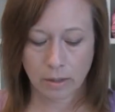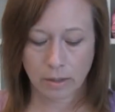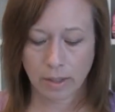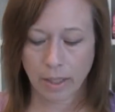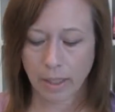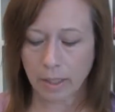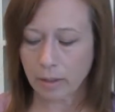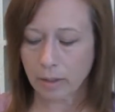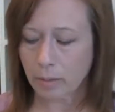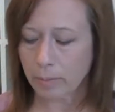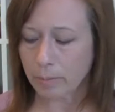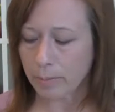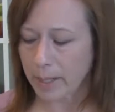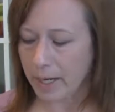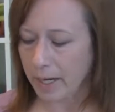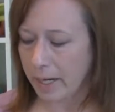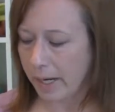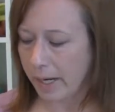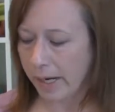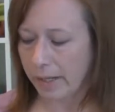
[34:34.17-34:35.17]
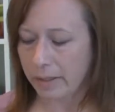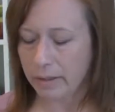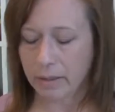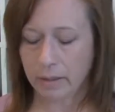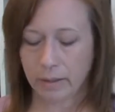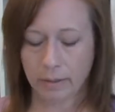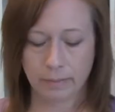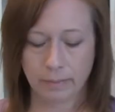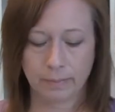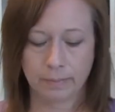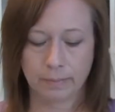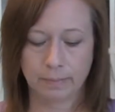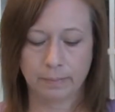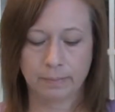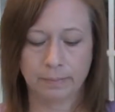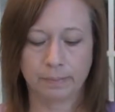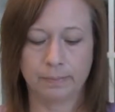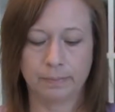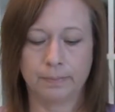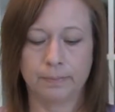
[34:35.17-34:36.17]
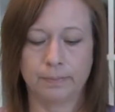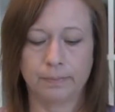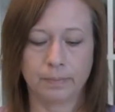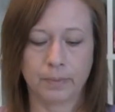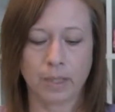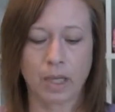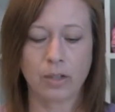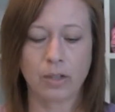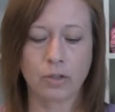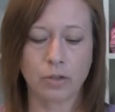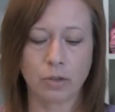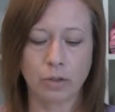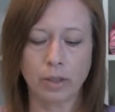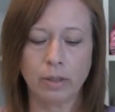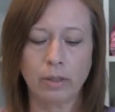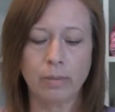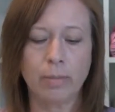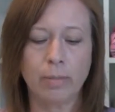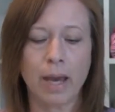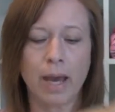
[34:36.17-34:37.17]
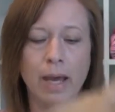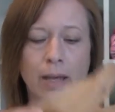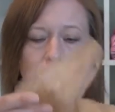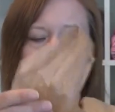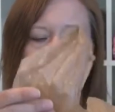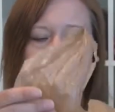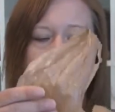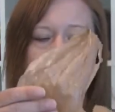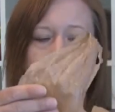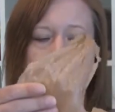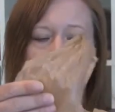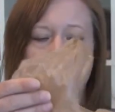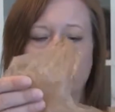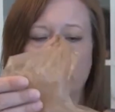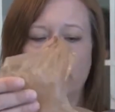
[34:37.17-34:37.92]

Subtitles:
Take your bag. I'll show you the mat in a minute.